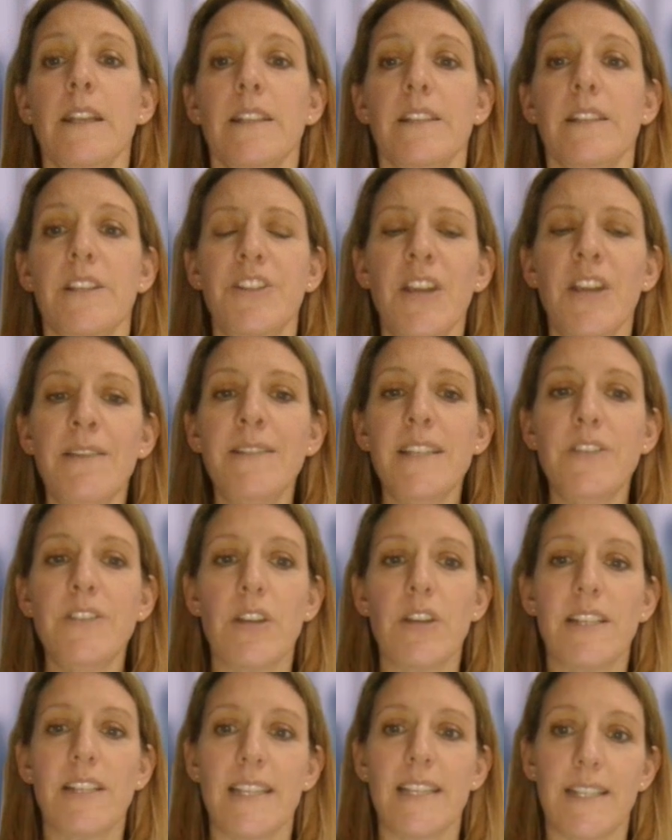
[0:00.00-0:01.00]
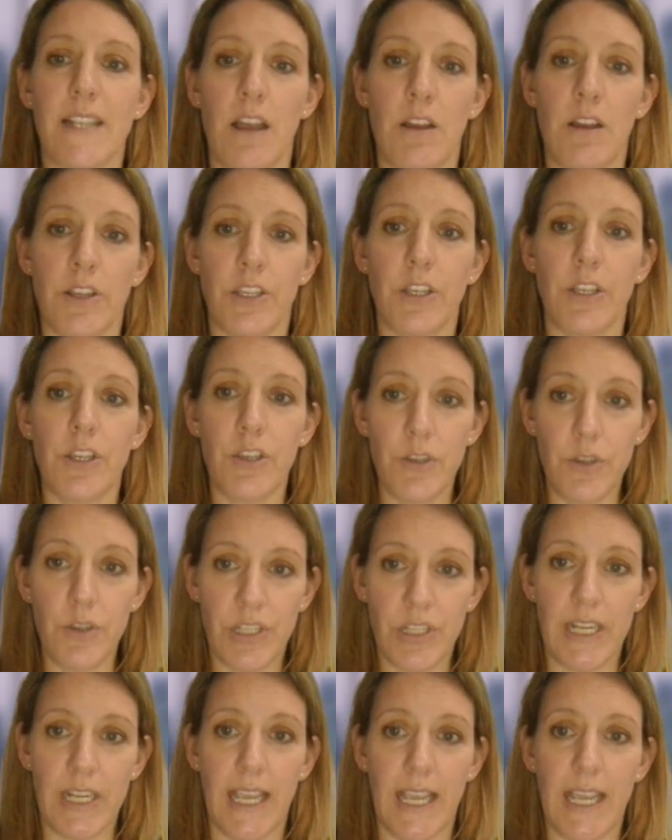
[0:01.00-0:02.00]
So charity trustees are
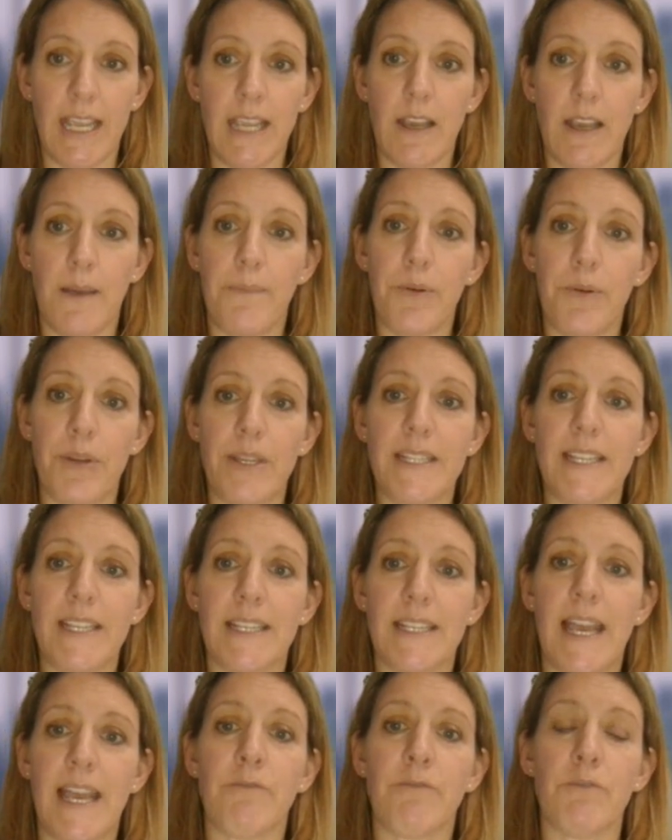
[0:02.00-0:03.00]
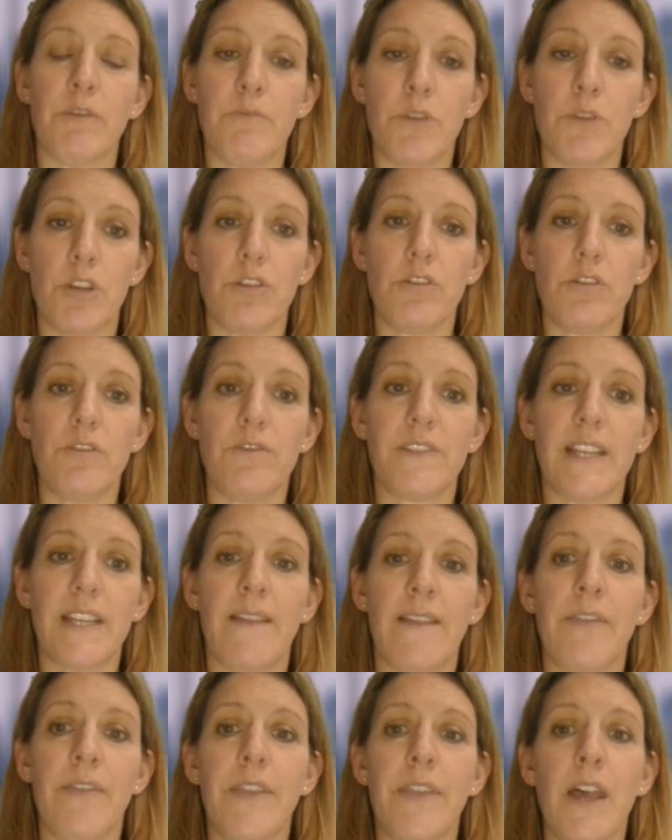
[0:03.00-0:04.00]
usually appointed and removed,
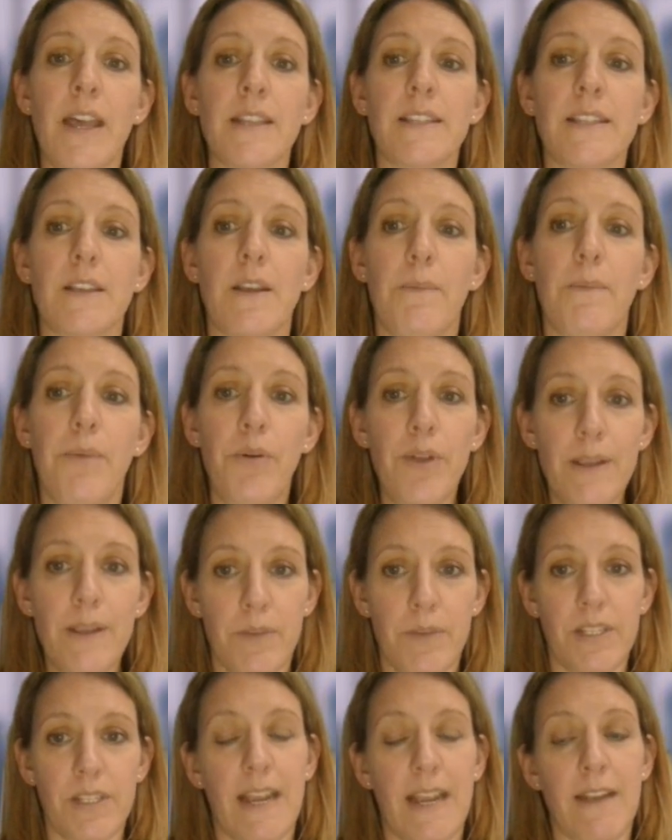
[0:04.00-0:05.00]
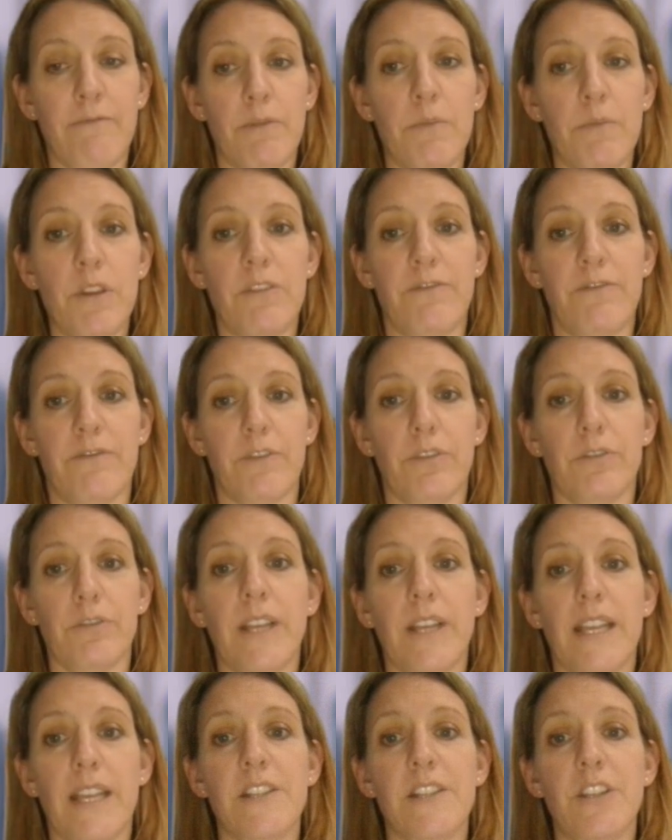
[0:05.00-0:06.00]
and that appointment and
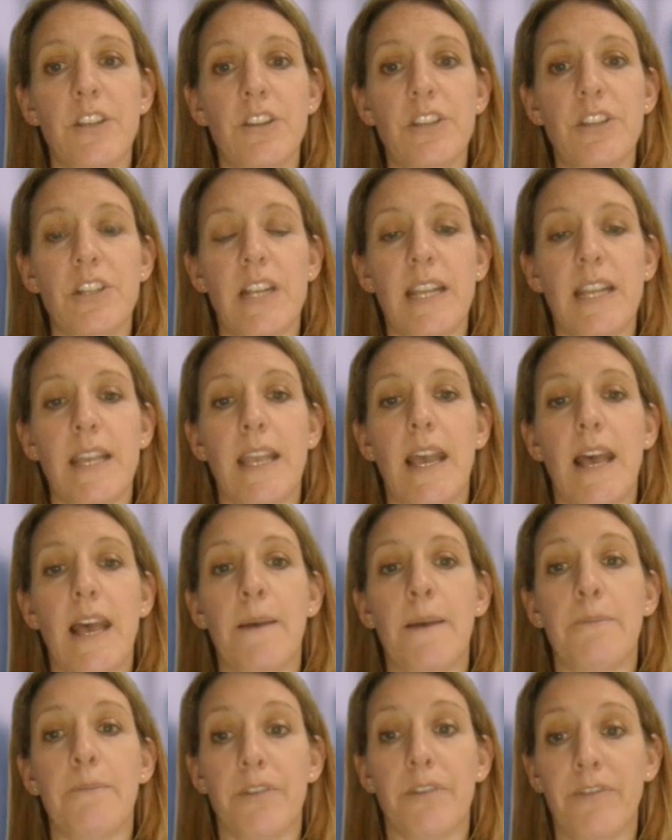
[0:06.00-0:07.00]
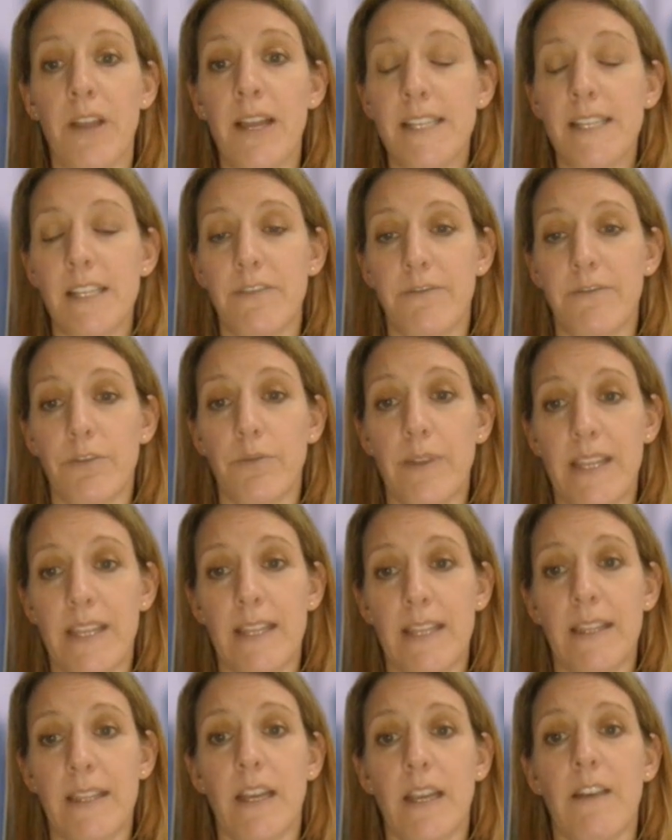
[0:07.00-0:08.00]
removal is usually provided for
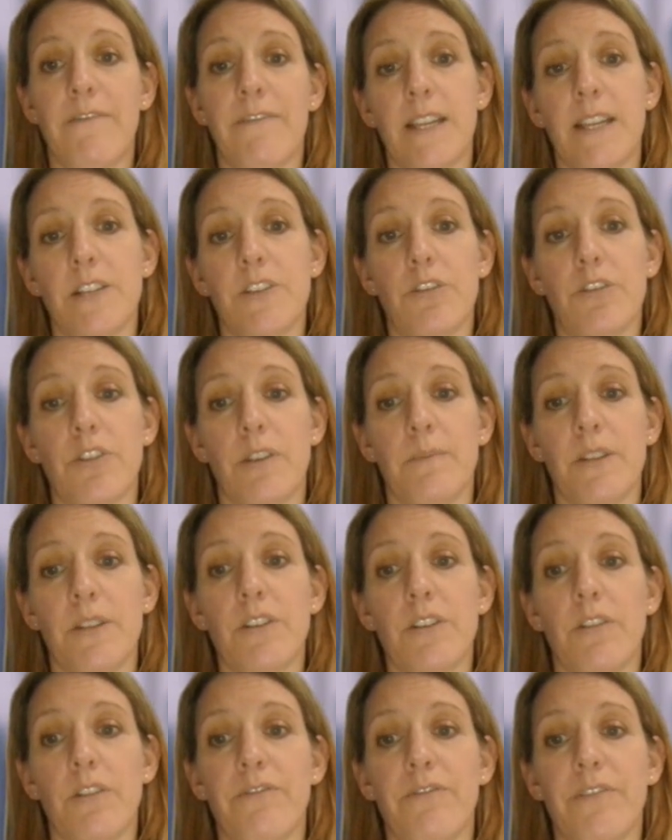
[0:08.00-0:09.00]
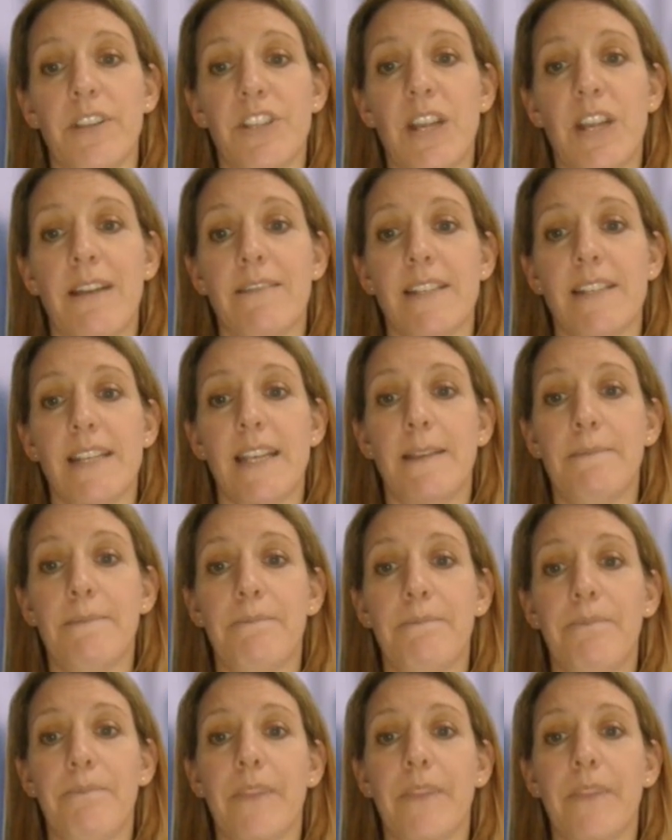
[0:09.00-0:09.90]
within the governing document of the charity.